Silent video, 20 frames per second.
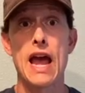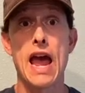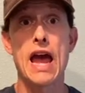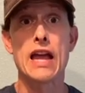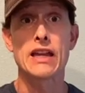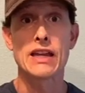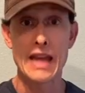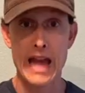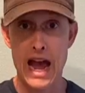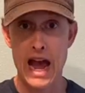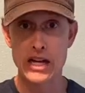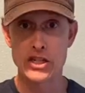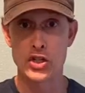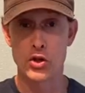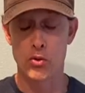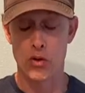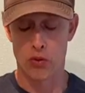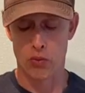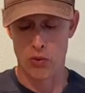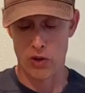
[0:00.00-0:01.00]
and catch it
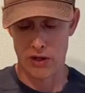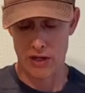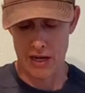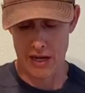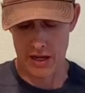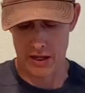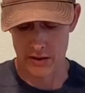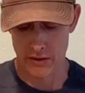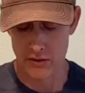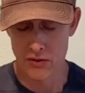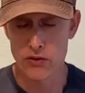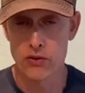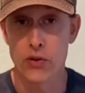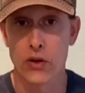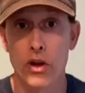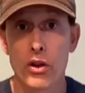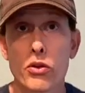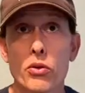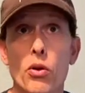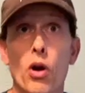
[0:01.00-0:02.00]
with one hand. So
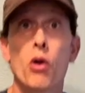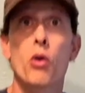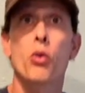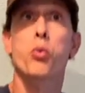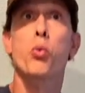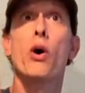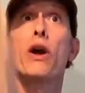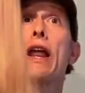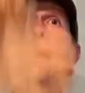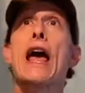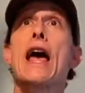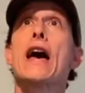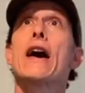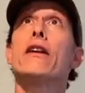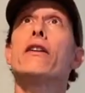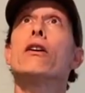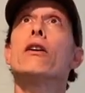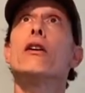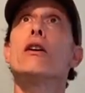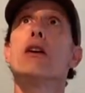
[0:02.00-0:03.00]
I'm gonna throw it with one hand,